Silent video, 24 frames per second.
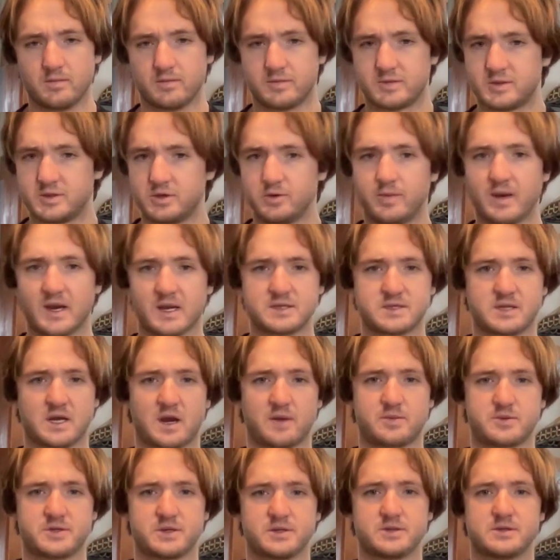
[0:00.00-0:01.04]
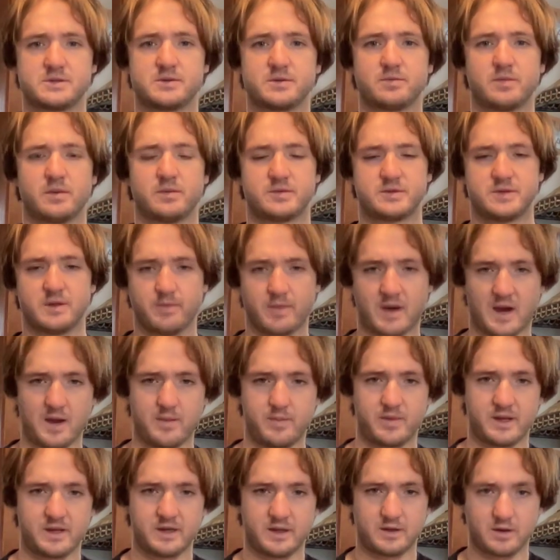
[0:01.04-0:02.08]
Two best options, in my
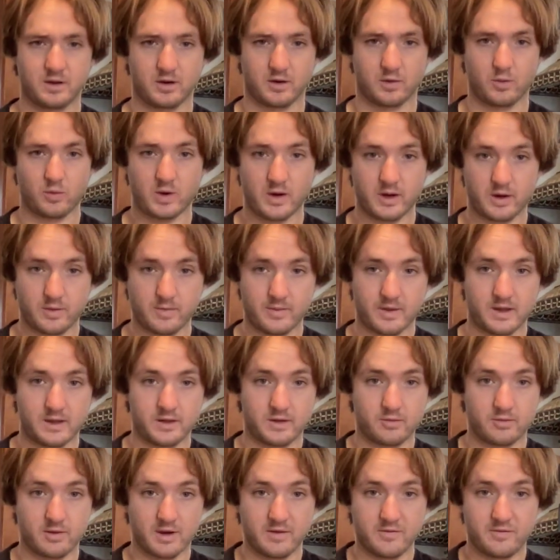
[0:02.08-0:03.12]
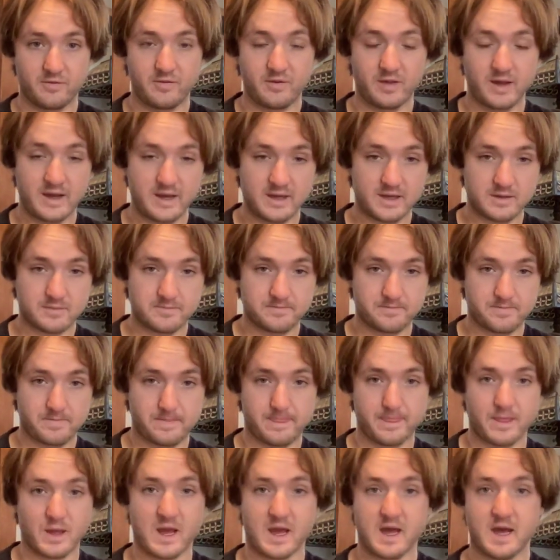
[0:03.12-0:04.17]
opinion, are watermelon red flake
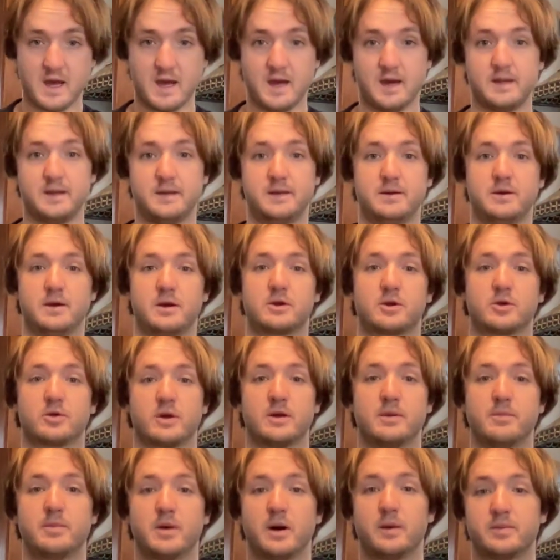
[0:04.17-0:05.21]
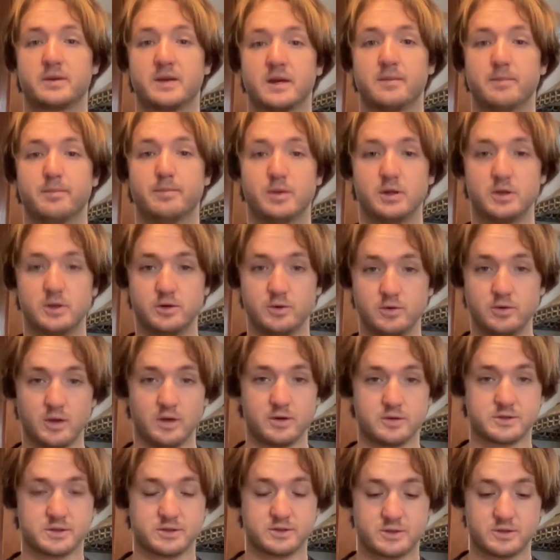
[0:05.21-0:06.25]
and green pumpkin blue.
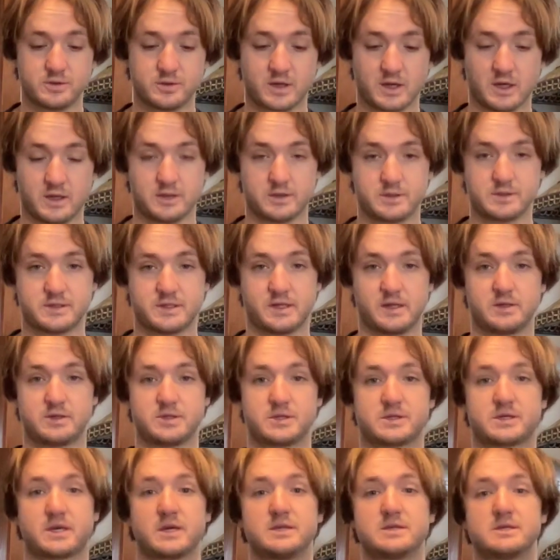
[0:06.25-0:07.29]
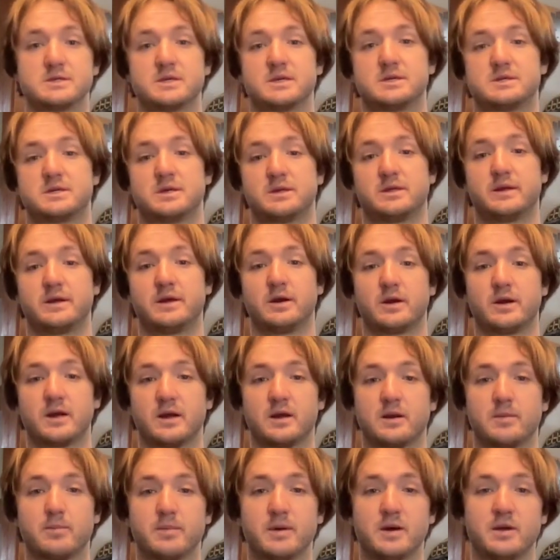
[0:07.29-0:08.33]
Those are two colors that just consistently are
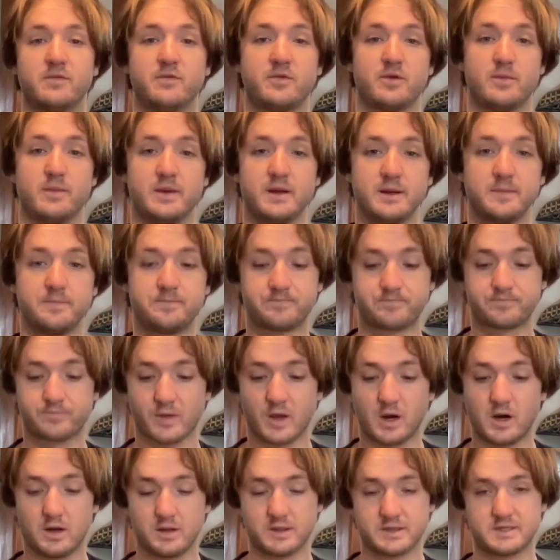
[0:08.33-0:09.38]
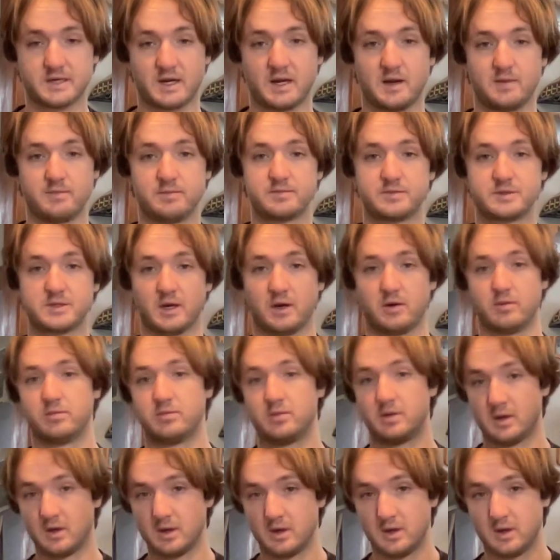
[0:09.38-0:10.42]
getting bit for me all the time. So
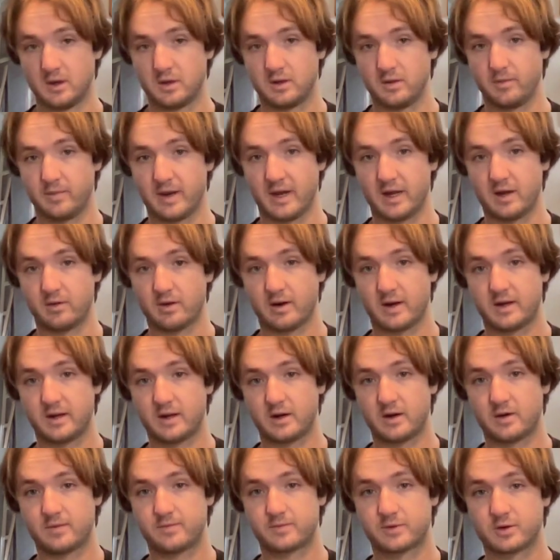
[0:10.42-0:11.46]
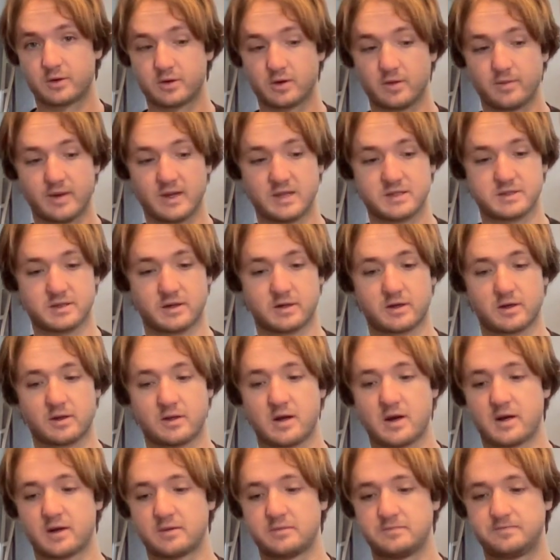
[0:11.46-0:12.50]
the bait right here, Googan Baits lunker
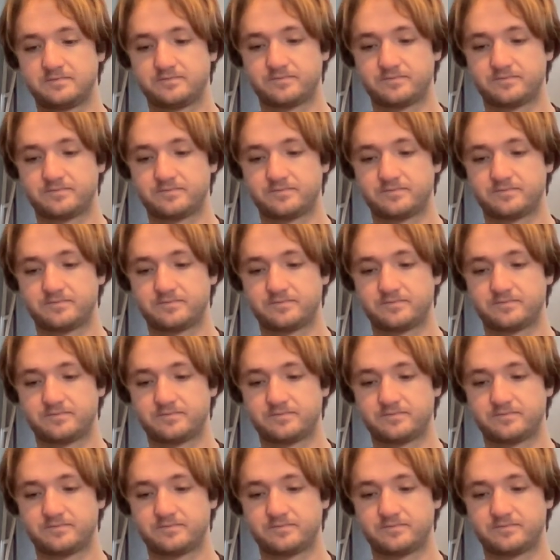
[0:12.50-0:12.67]
log.